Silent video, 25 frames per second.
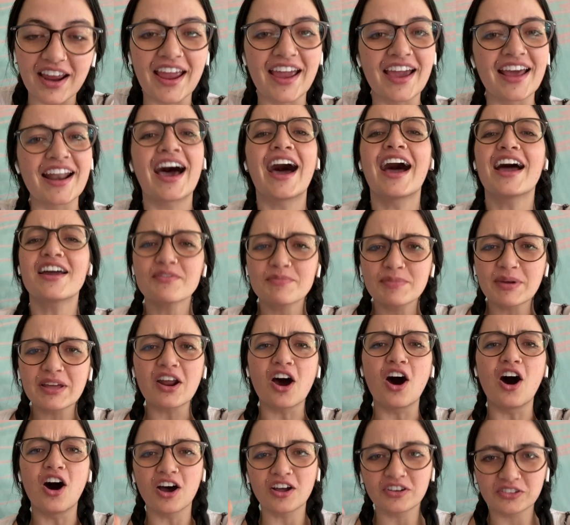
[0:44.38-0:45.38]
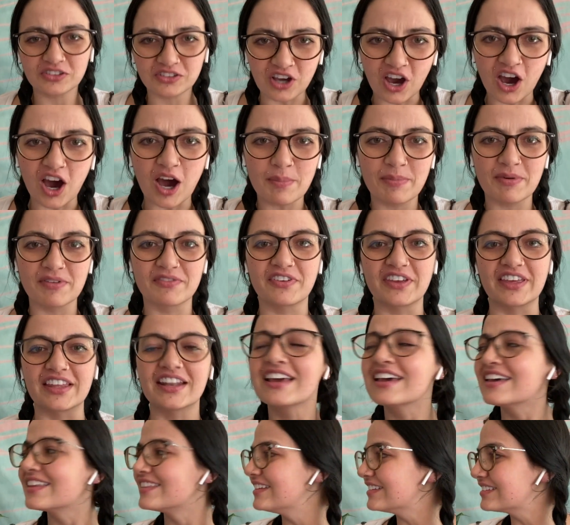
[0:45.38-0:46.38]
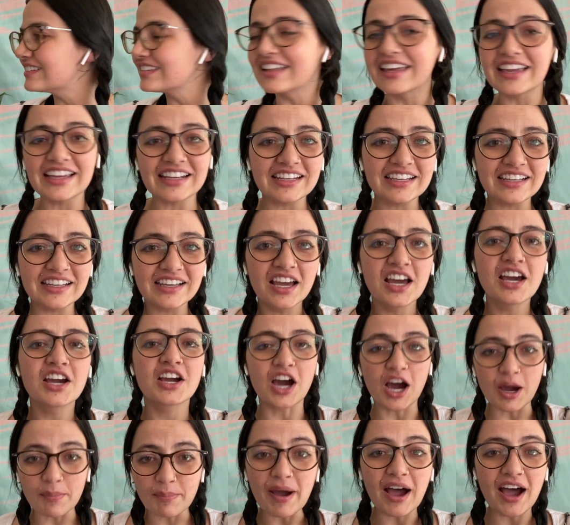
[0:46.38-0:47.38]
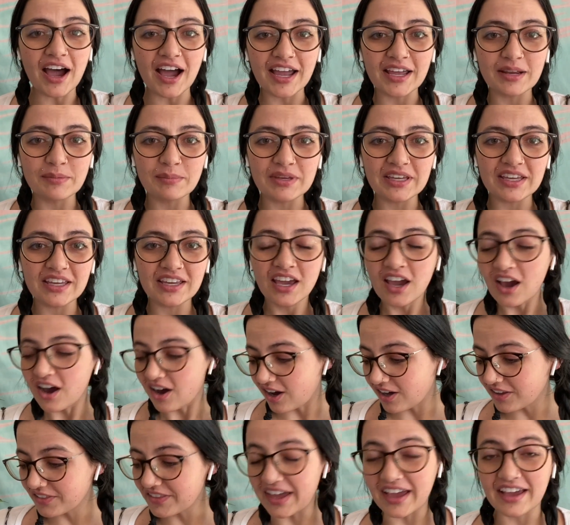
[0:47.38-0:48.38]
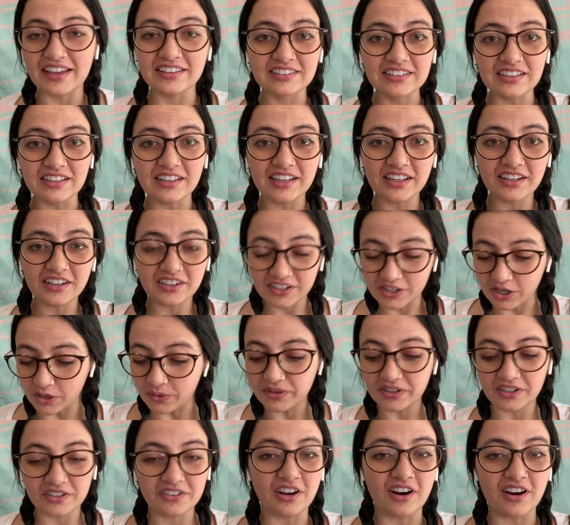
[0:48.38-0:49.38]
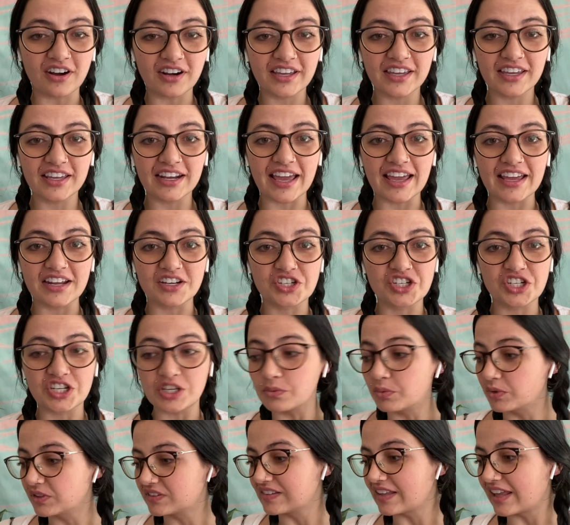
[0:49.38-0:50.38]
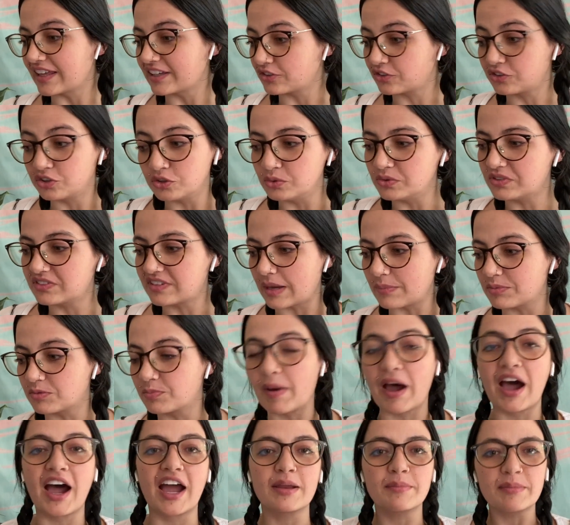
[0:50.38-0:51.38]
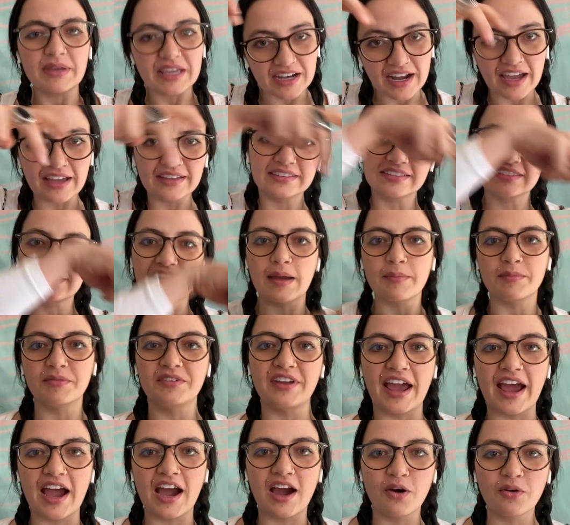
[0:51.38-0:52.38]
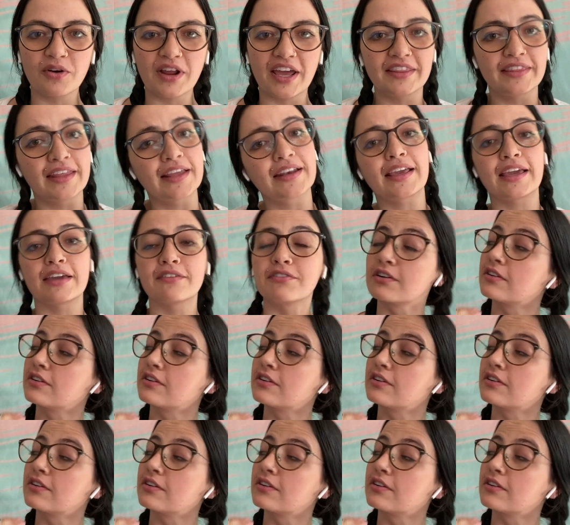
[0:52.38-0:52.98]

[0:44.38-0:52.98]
and I've been on top of it. This lady got behind me on the escalator to go into Target and she was like two steps behind me and I stepped down and then gave